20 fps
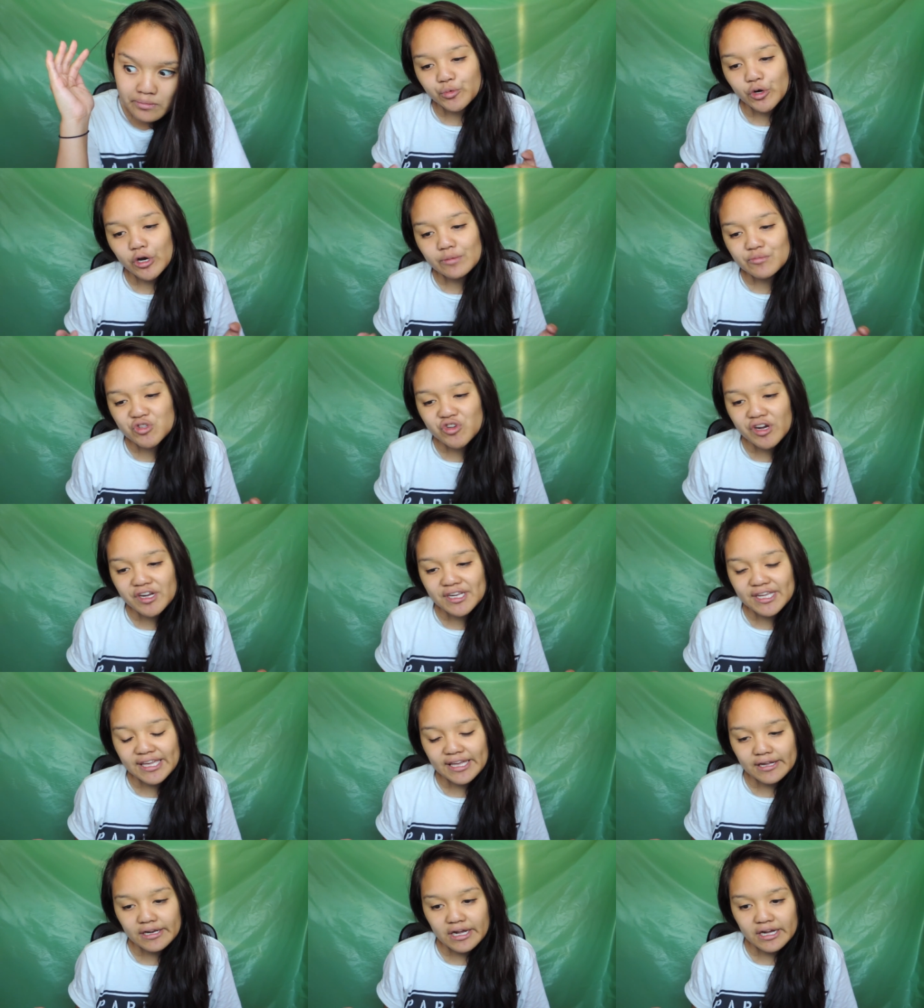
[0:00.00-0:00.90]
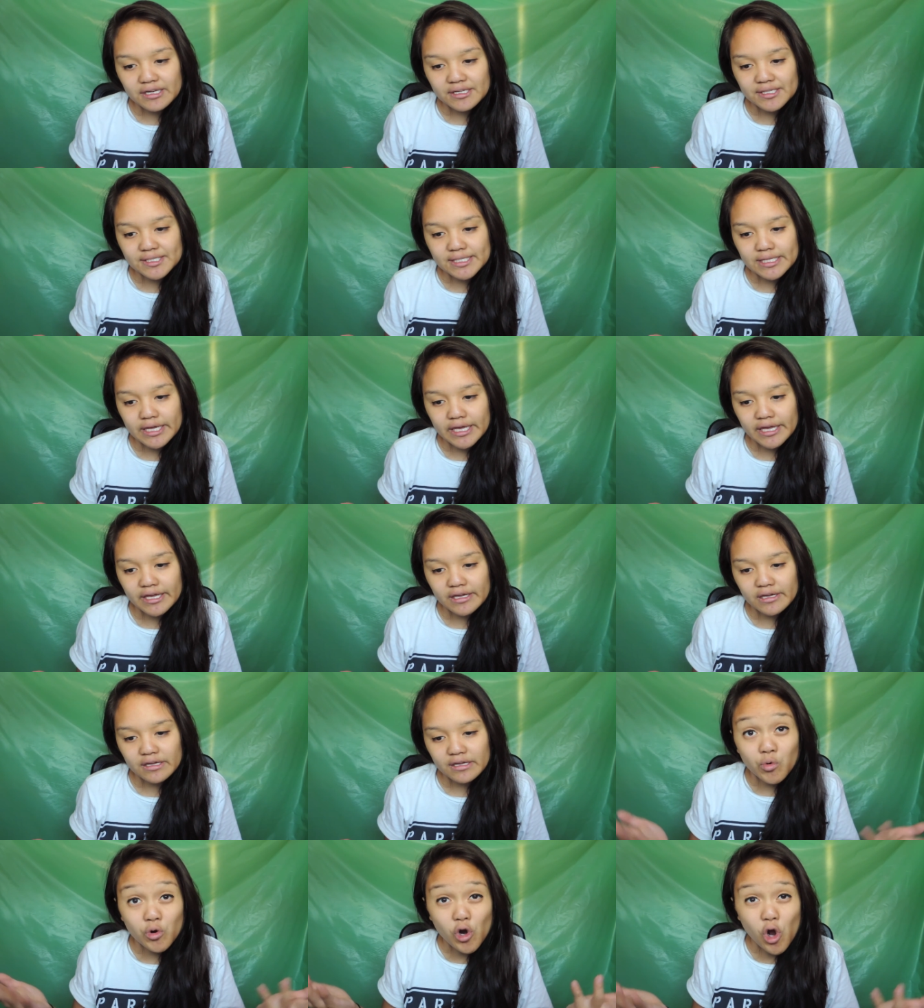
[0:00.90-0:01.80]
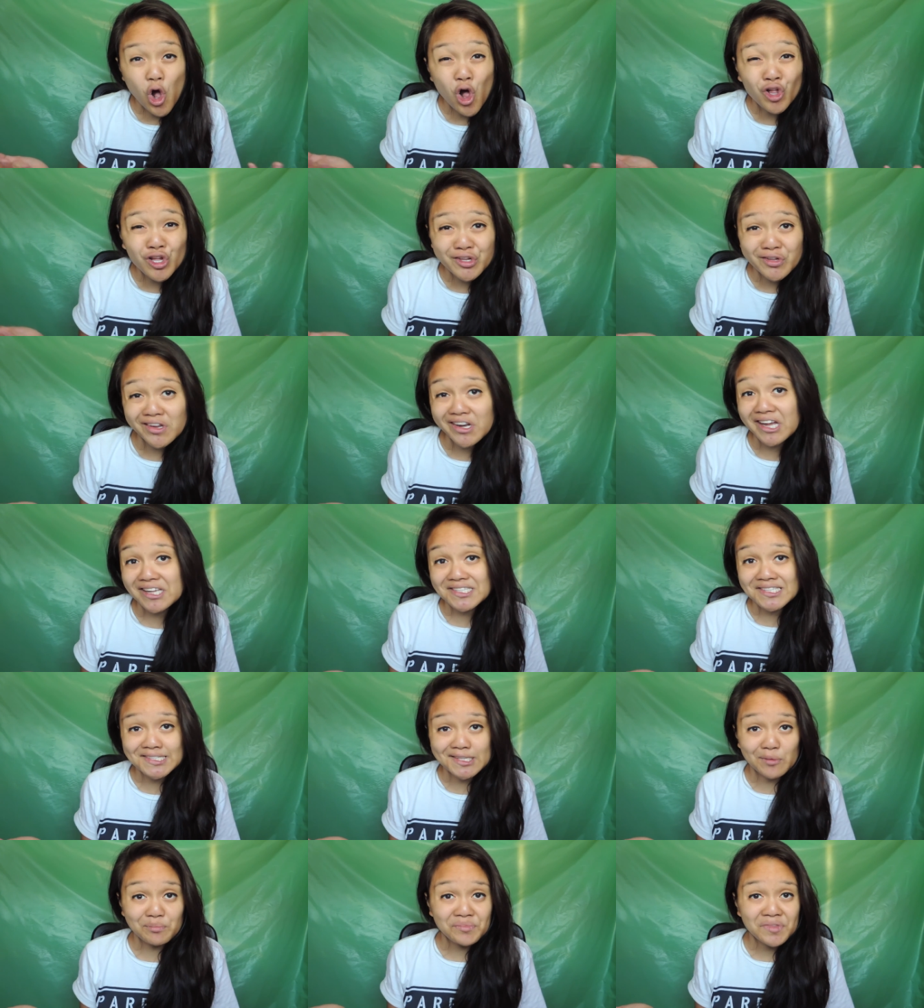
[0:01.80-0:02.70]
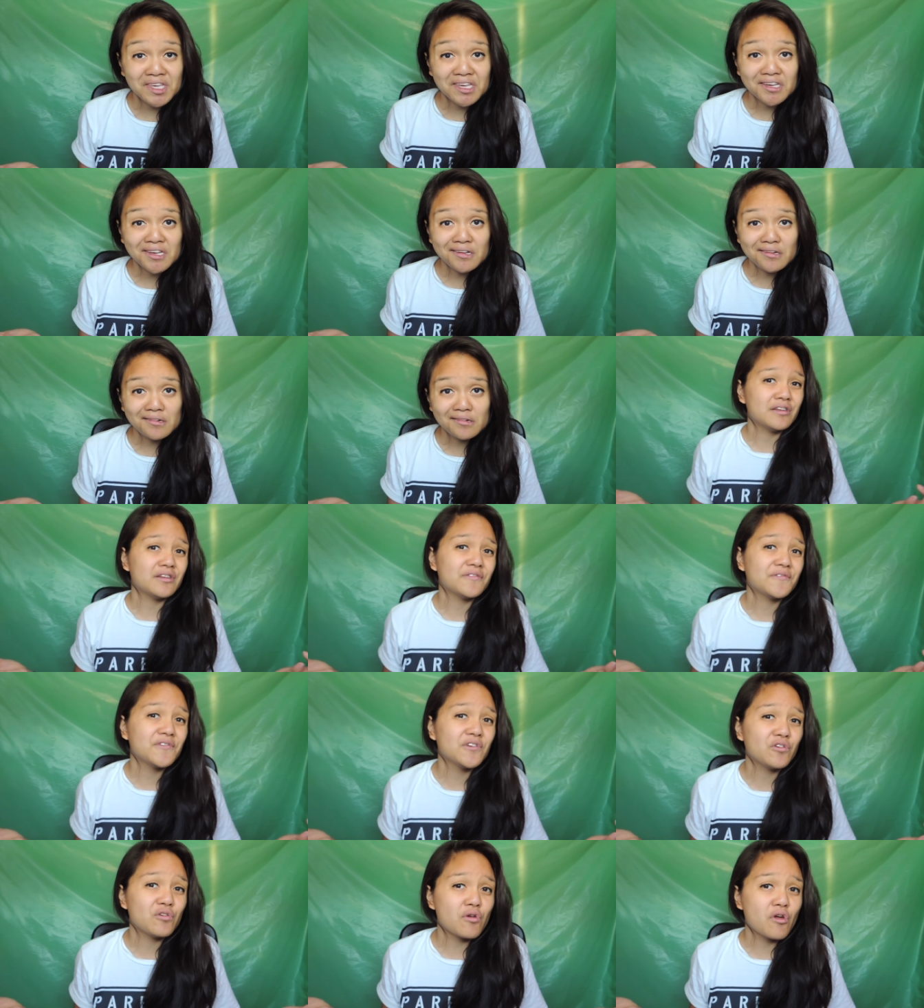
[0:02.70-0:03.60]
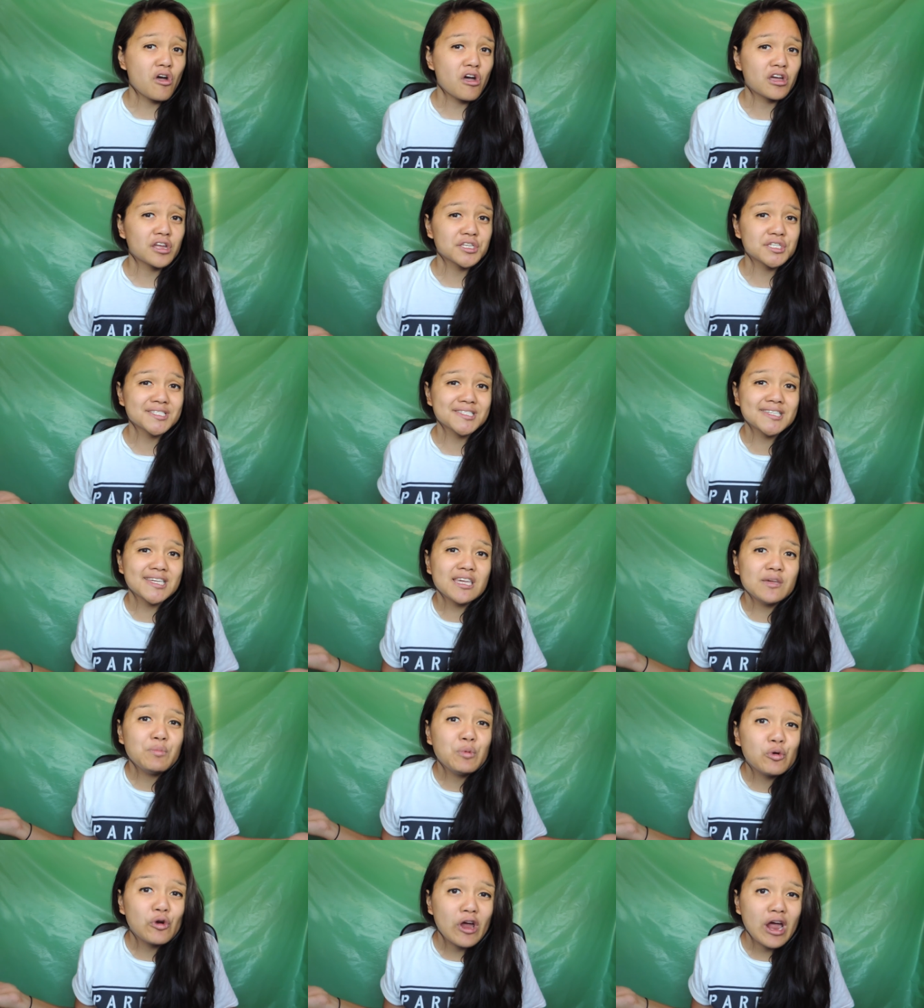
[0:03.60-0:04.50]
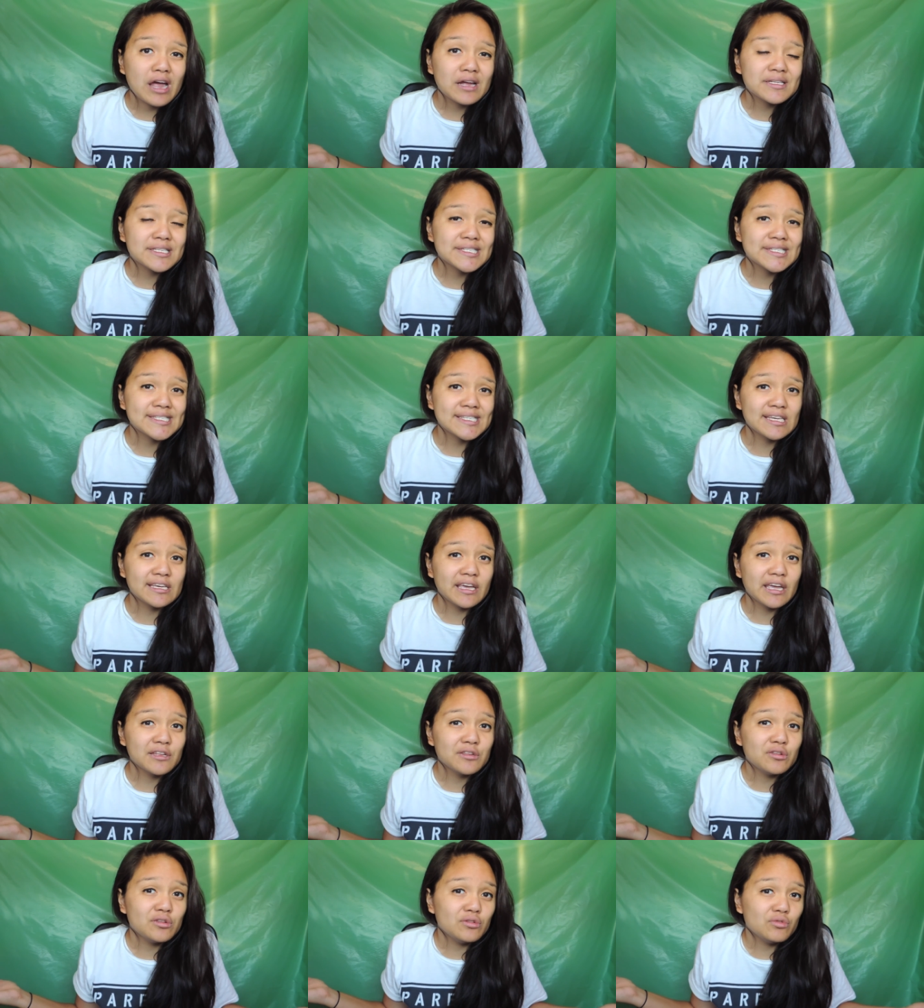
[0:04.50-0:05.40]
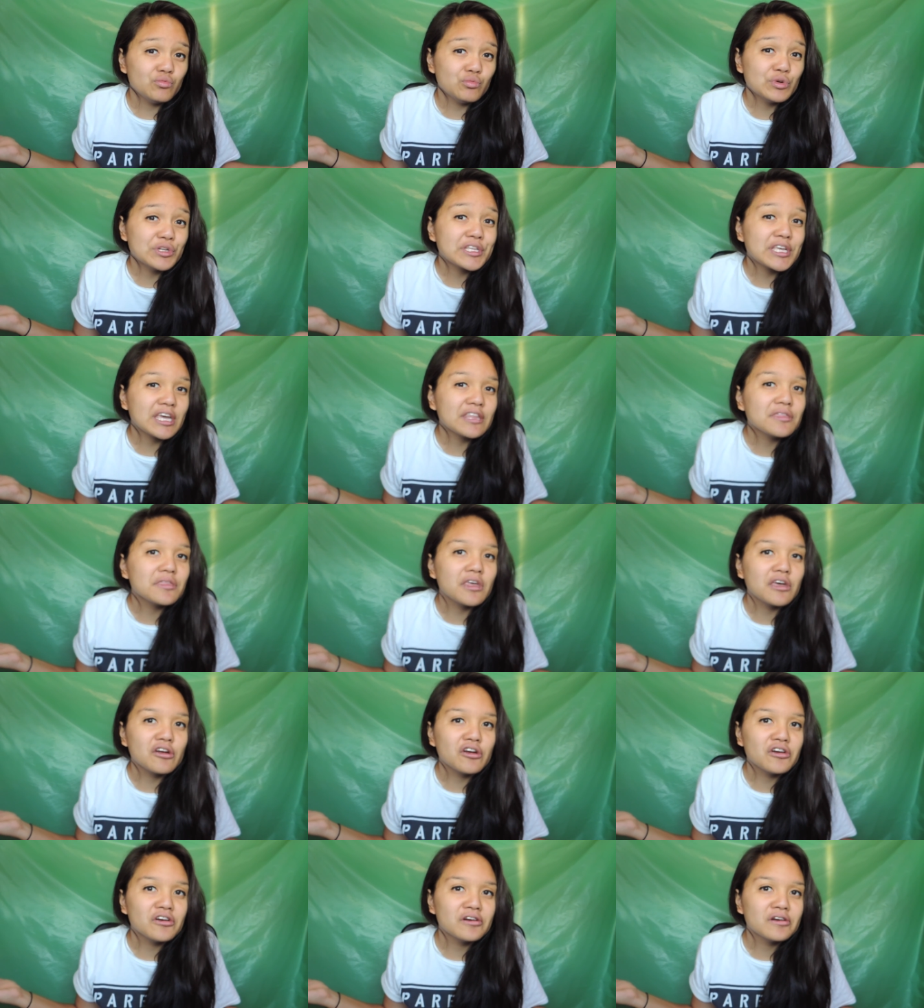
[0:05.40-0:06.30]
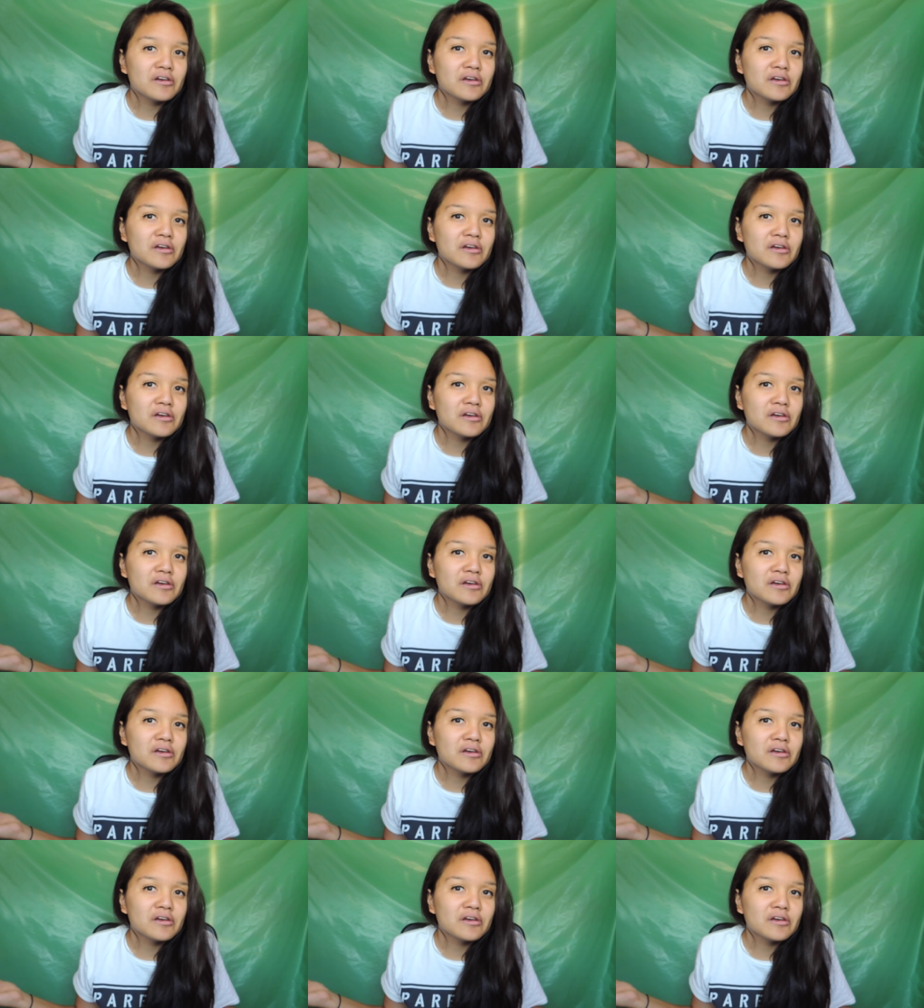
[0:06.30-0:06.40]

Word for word: Where I'm trying to get at is like, we're all good at something, and if you're not, just keep practicing and you will get there.